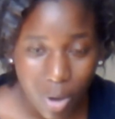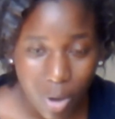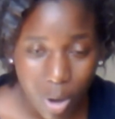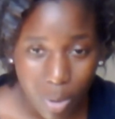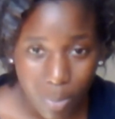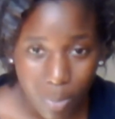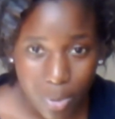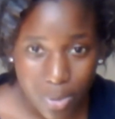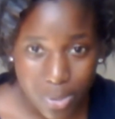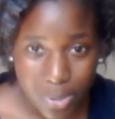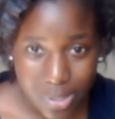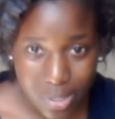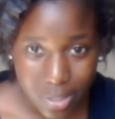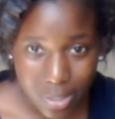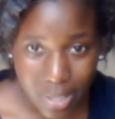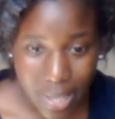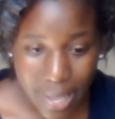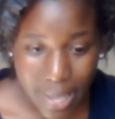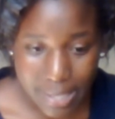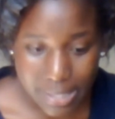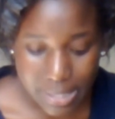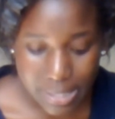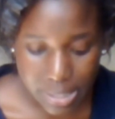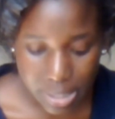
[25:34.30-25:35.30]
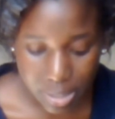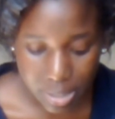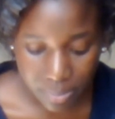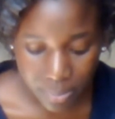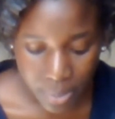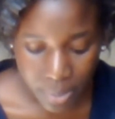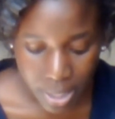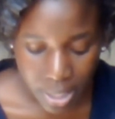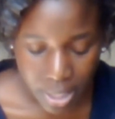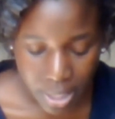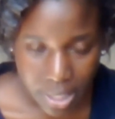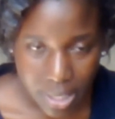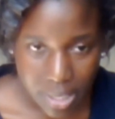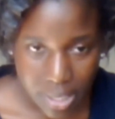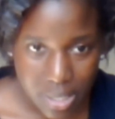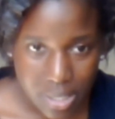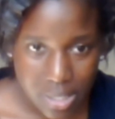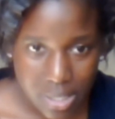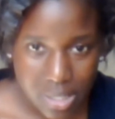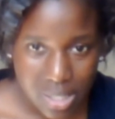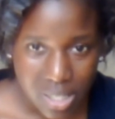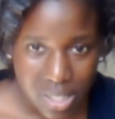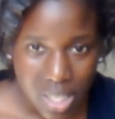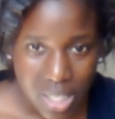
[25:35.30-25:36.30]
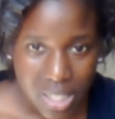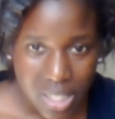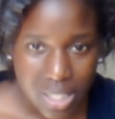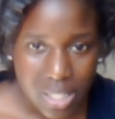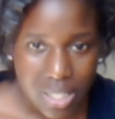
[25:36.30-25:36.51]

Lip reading: Almost the last tip is